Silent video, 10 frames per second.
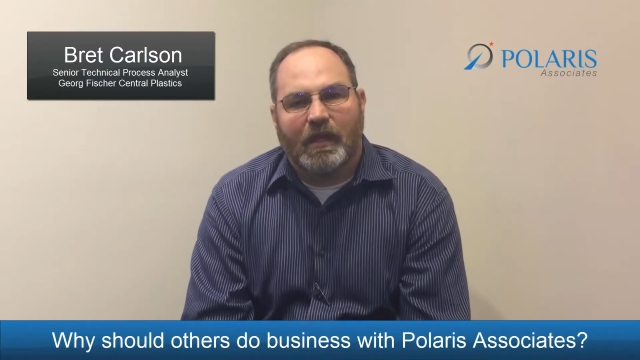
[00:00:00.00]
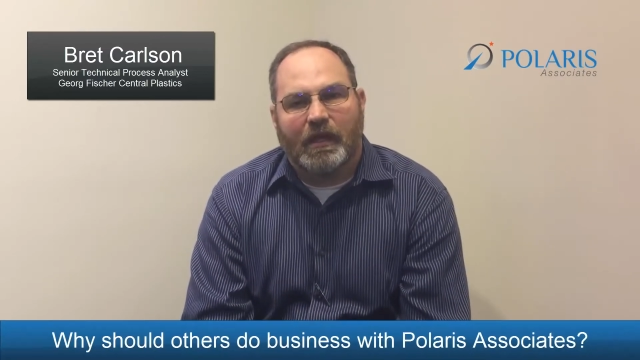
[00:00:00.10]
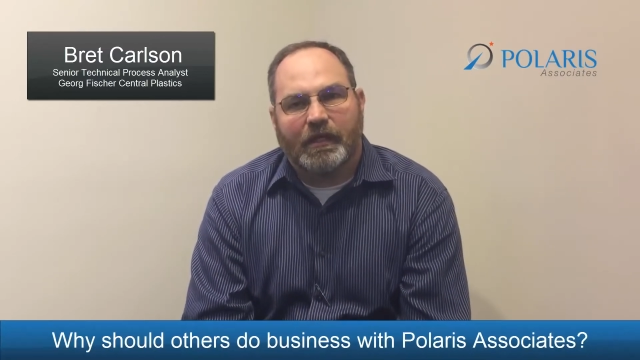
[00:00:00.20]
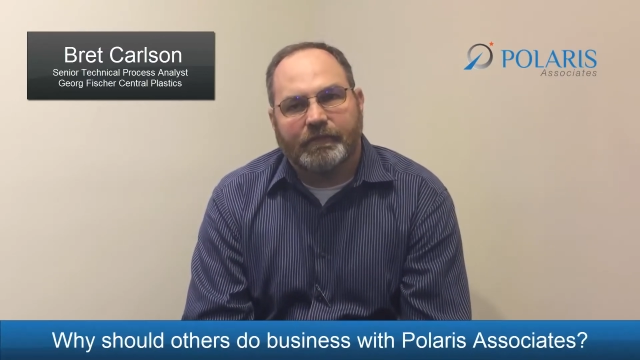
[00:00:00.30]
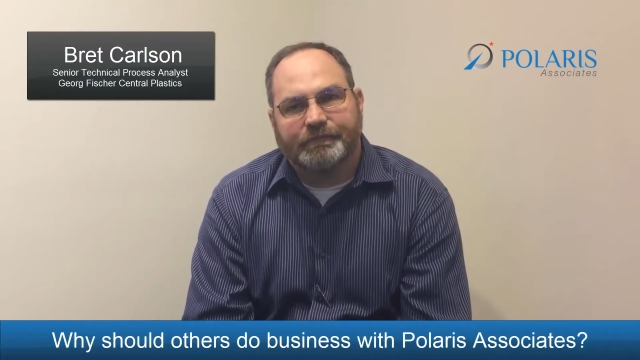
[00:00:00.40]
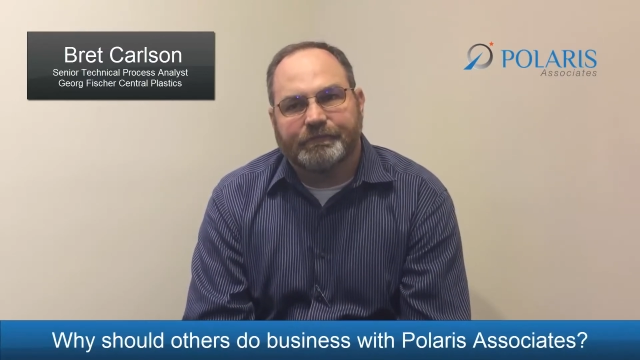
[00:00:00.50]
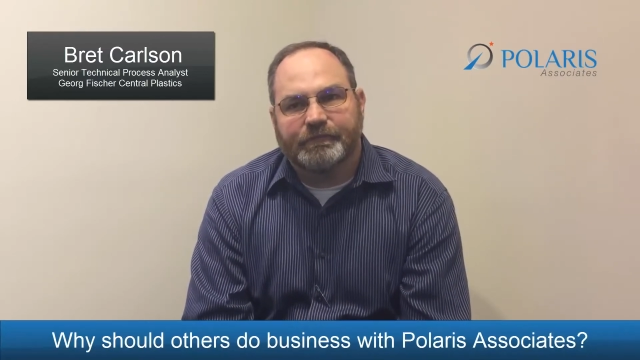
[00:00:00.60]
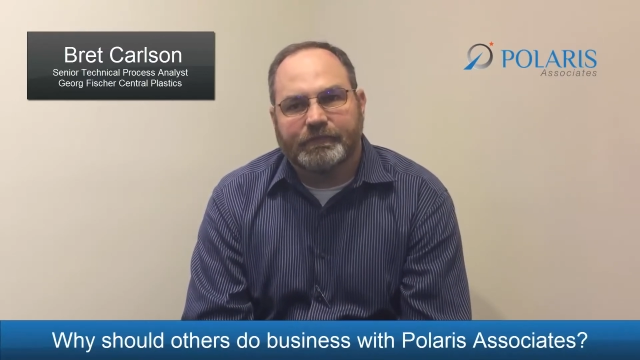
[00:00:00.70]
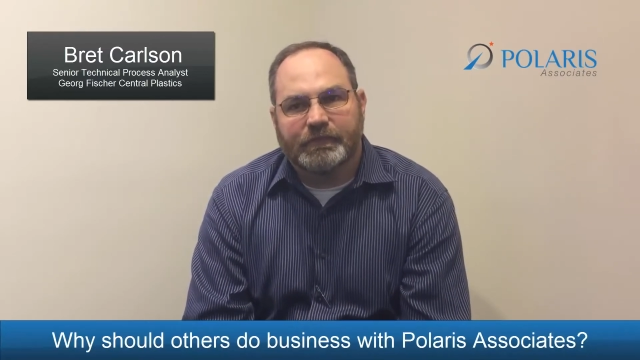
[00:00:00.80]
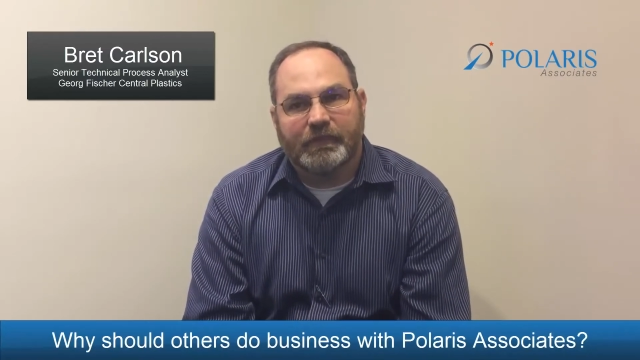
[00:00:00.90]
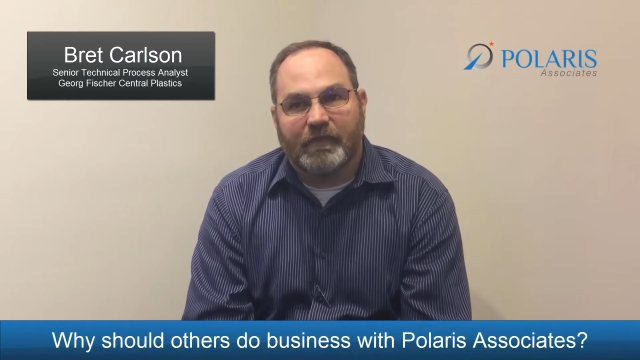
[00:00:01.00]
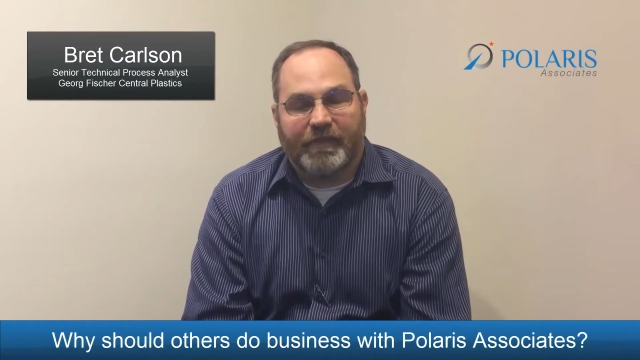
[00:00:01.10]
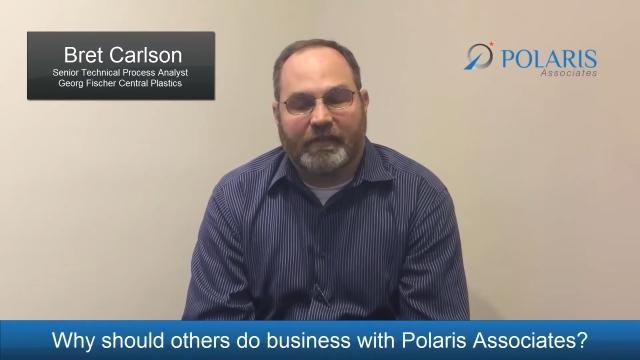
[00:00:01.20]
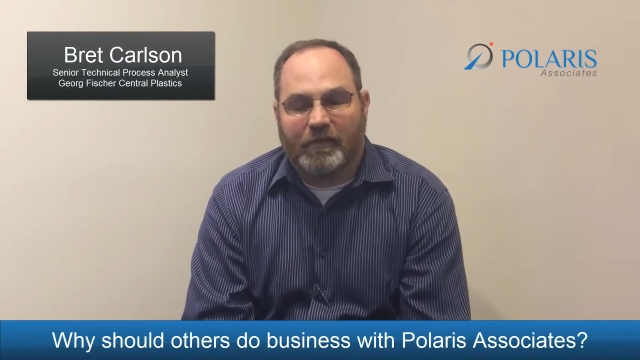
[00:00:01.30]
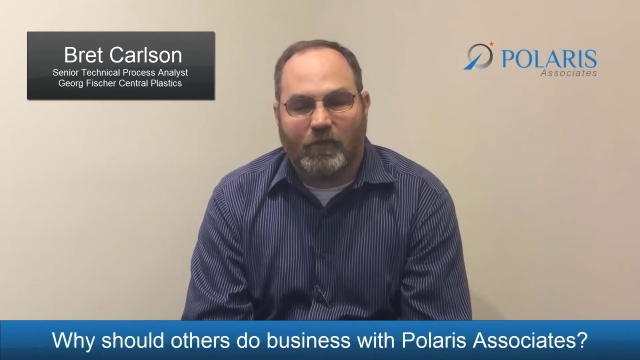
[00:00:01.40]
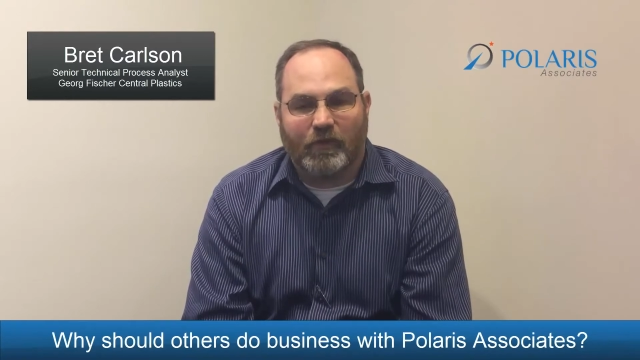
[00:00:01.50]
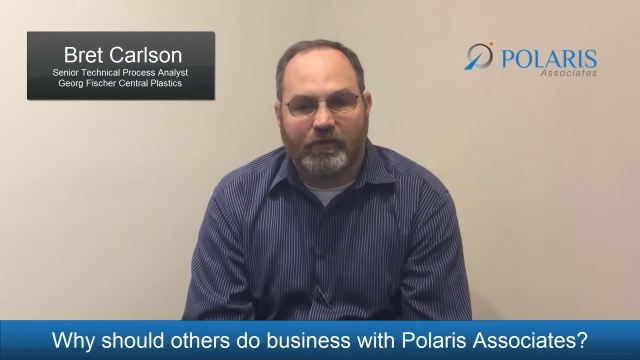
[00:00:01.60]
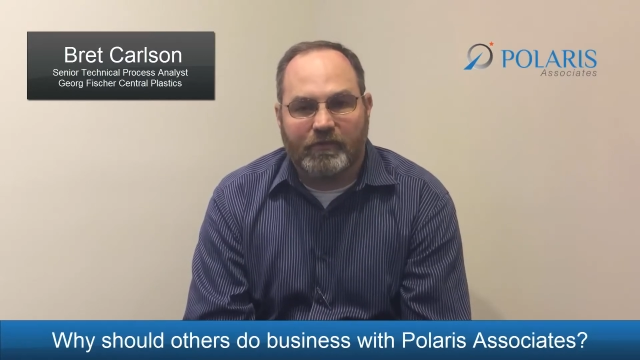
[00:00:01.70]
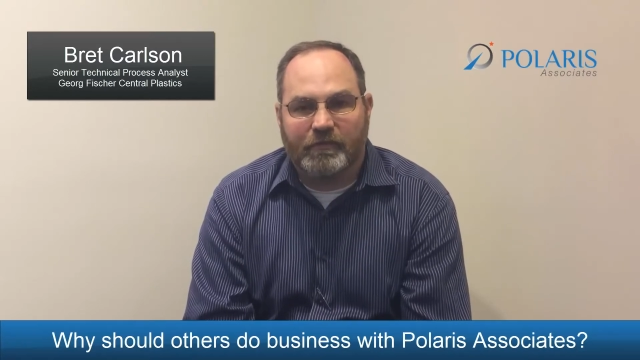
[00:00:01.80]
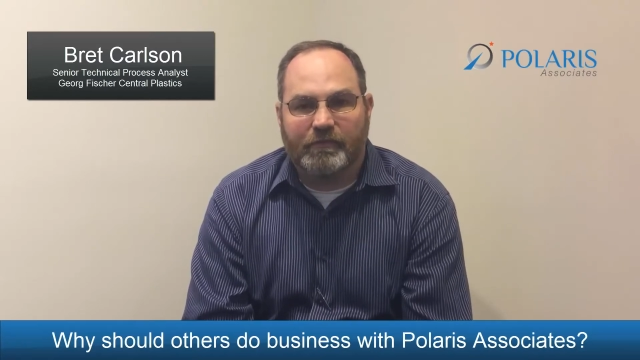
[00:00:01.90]
The fact that it
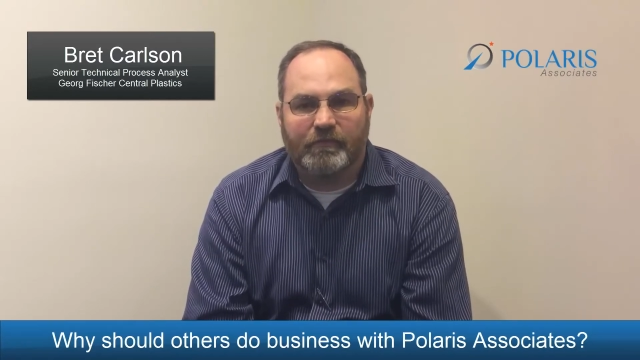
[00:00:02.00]
works.